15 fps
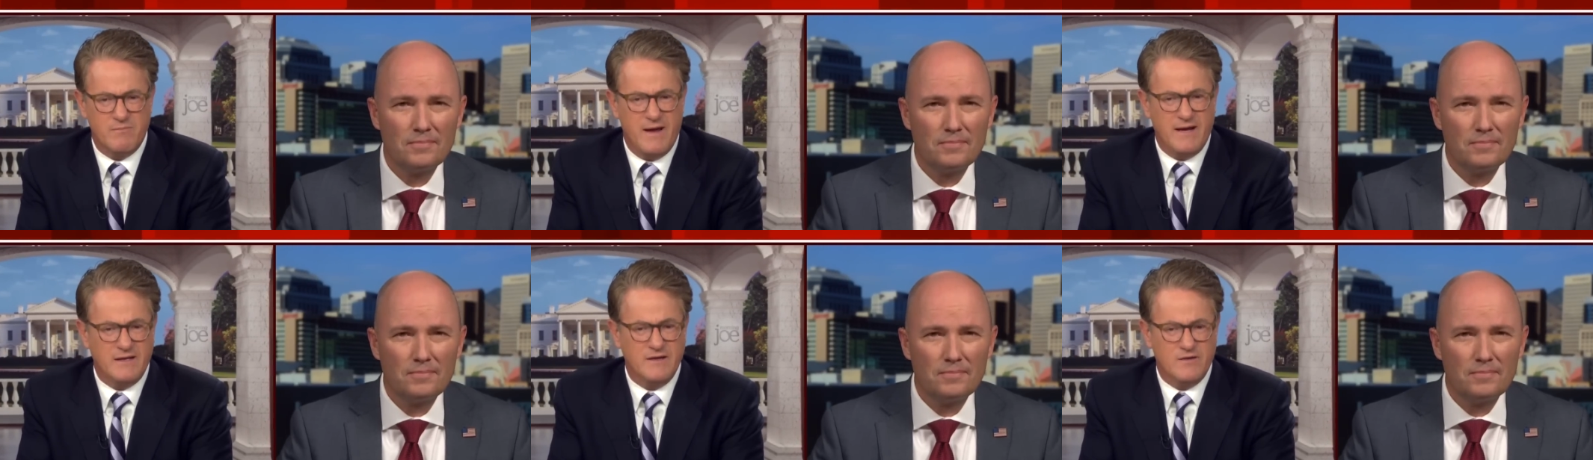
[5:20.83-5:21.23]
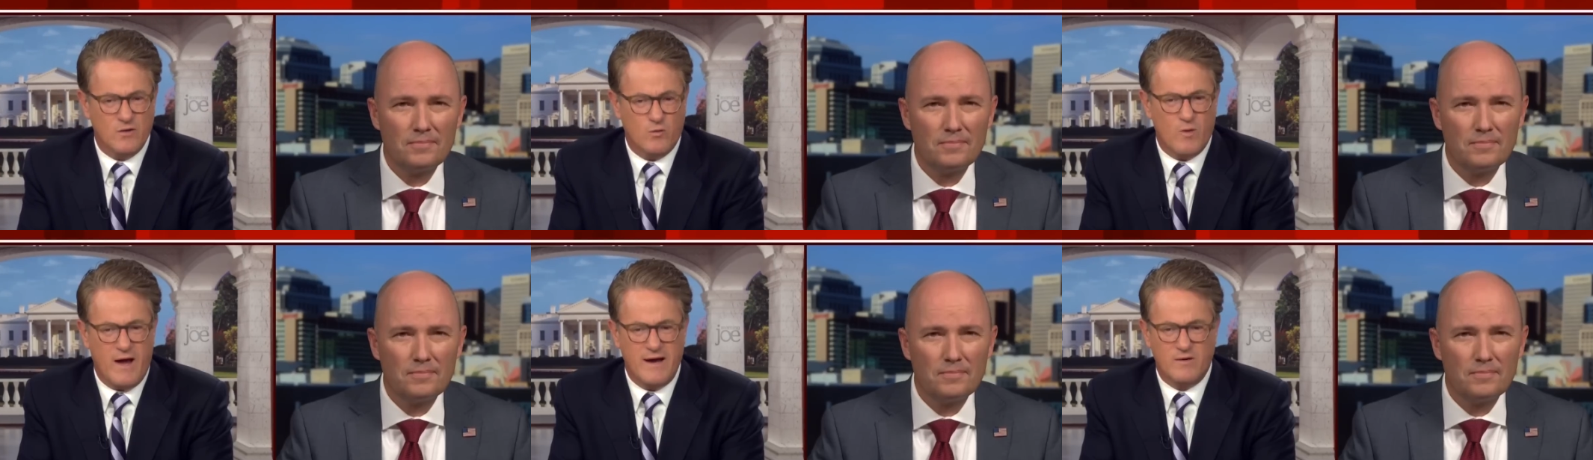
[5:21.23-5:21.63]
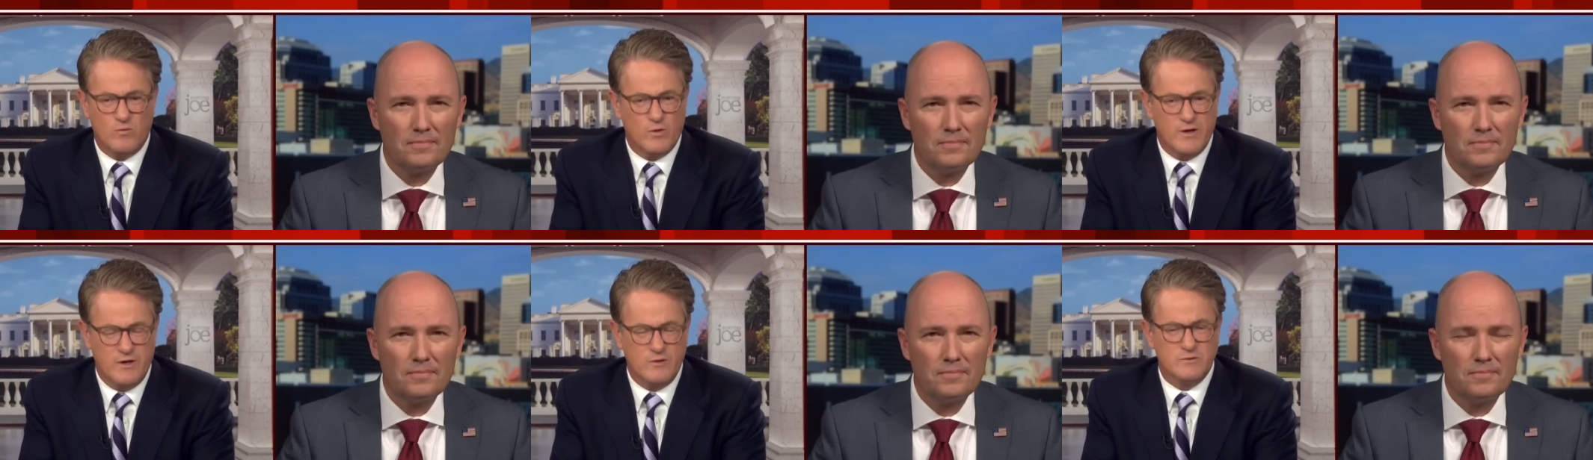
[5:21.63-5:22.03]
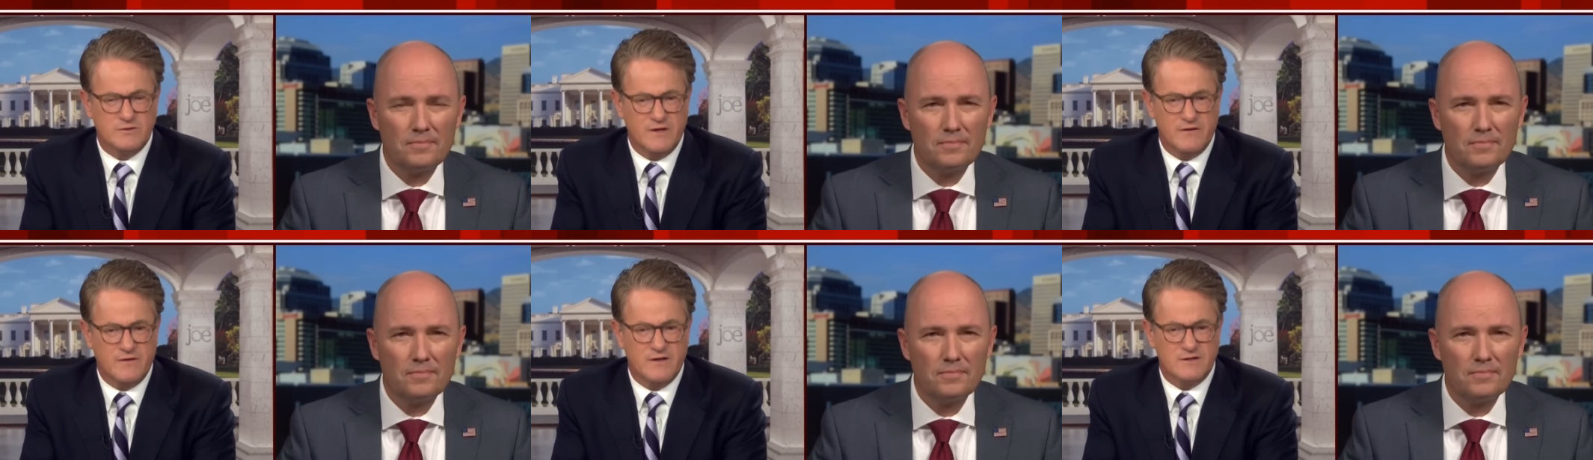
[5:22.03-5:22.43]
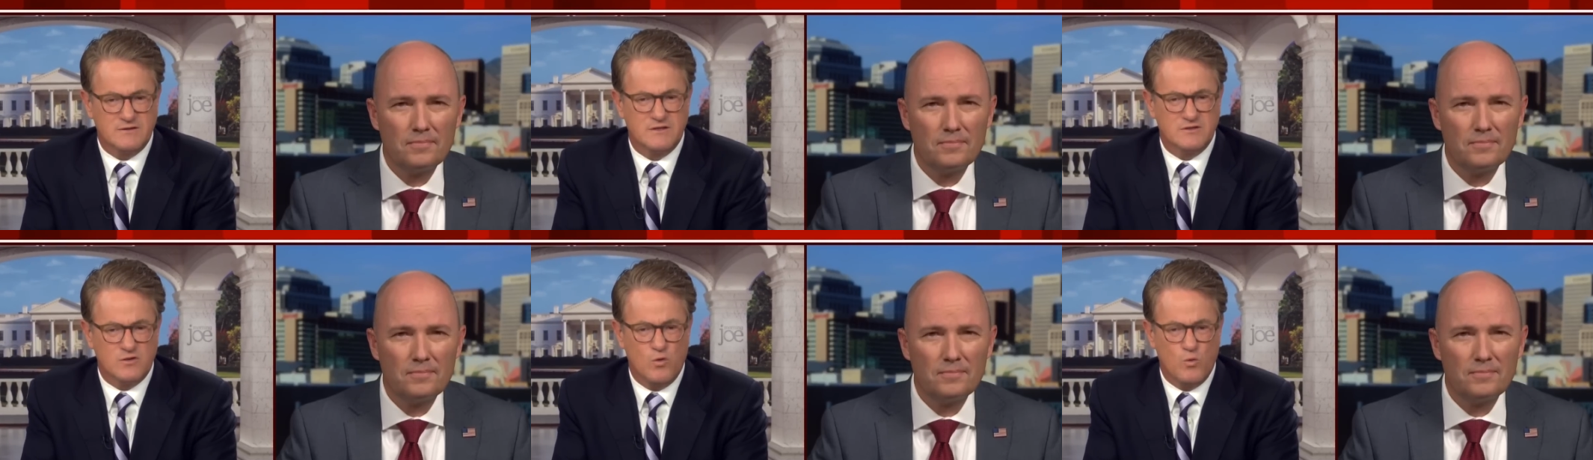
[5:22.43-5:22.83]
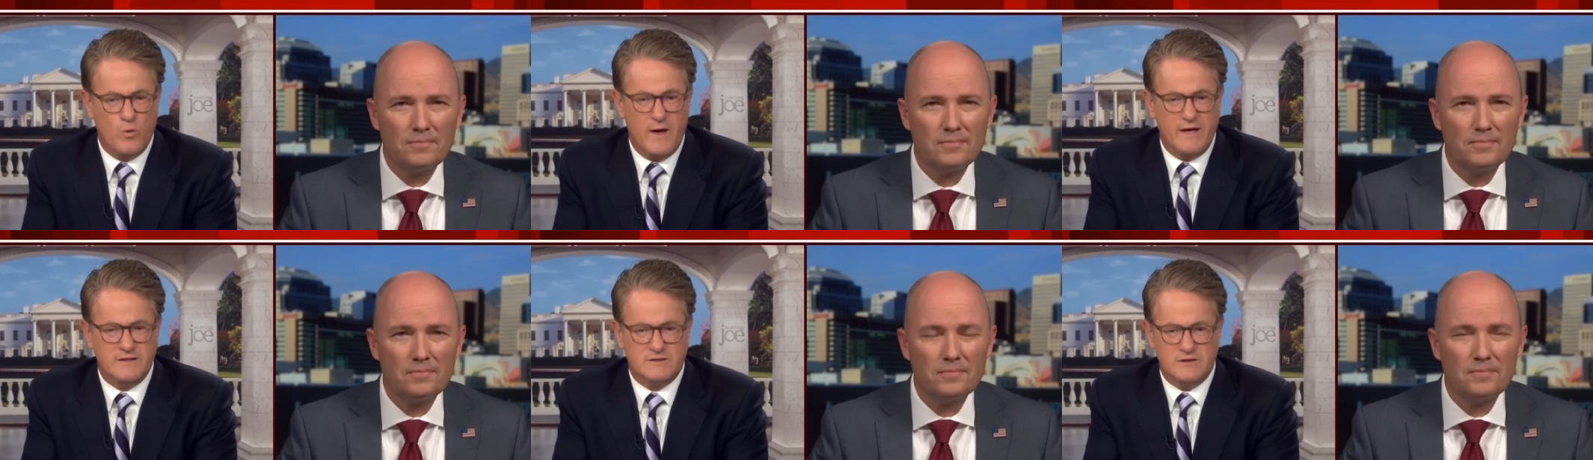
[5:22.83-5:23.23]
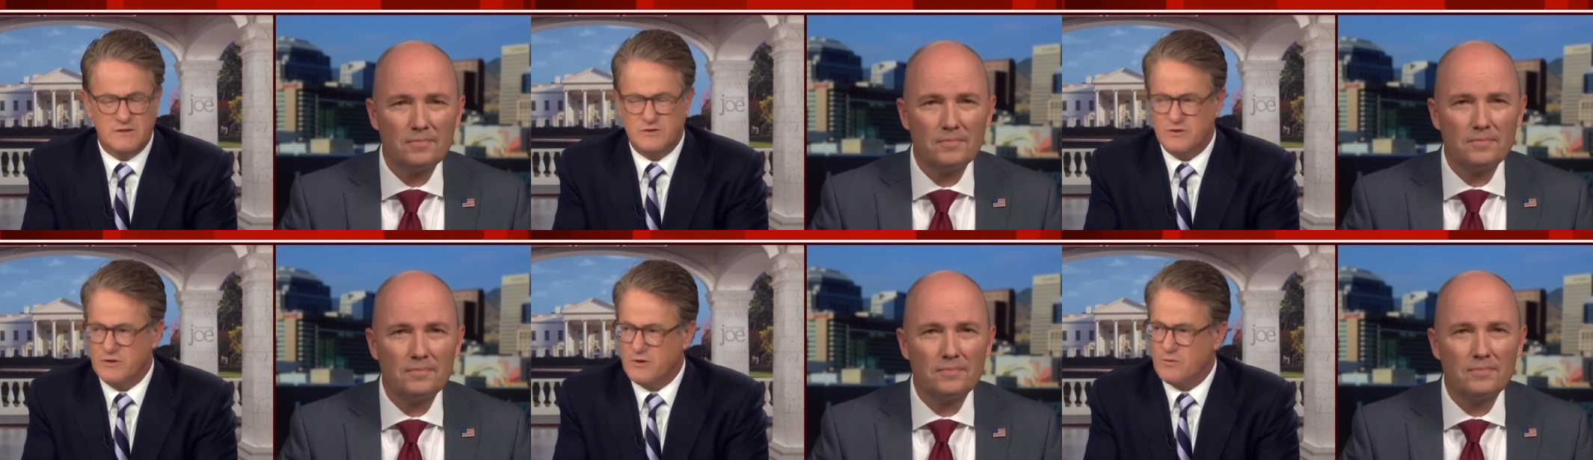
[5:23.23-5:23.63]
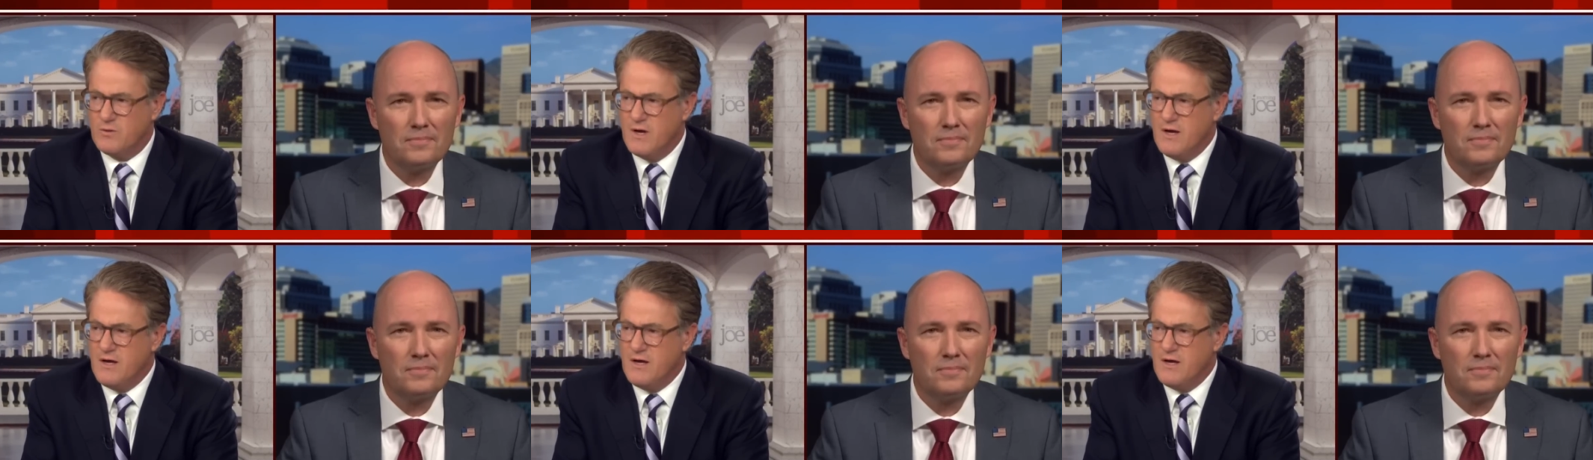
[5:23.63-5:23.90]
Speaker 1: mainly the right, were using this as a wedge issue.